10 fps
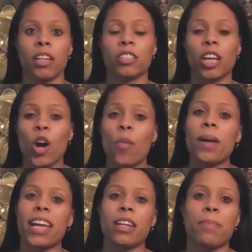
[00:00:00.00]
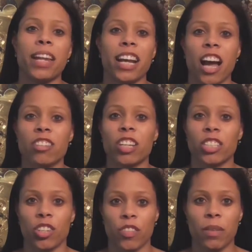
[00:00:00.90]
So I hope my independent
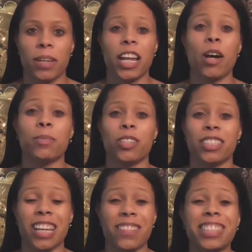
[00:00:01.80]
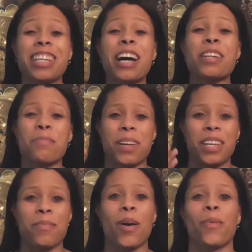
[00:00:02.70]
contractor agreement helps you to save a ton of
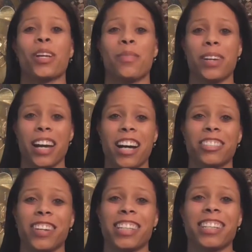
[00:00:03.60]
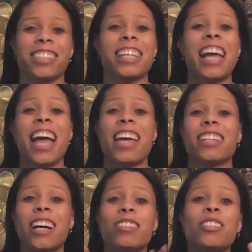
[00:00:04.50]
money while working with contractors, and
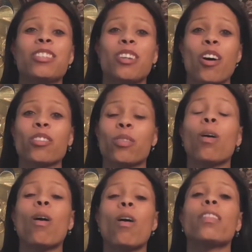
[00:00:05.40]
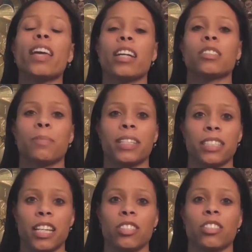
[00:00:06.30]
allows you to talk through all the
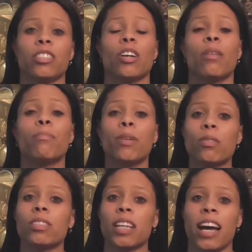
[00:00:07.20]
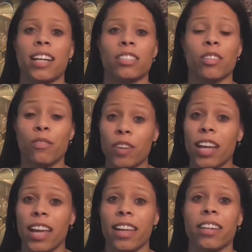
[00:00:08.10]
expectations on both sides on the
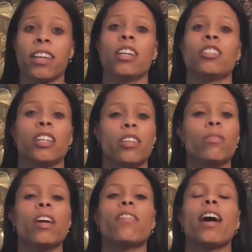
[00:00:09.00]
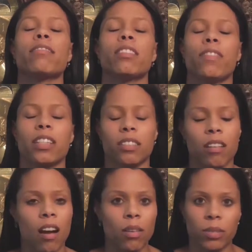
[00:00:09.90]
front end, so you never have to face an
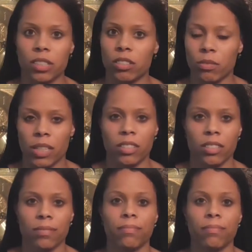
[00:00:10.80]
awkward situation.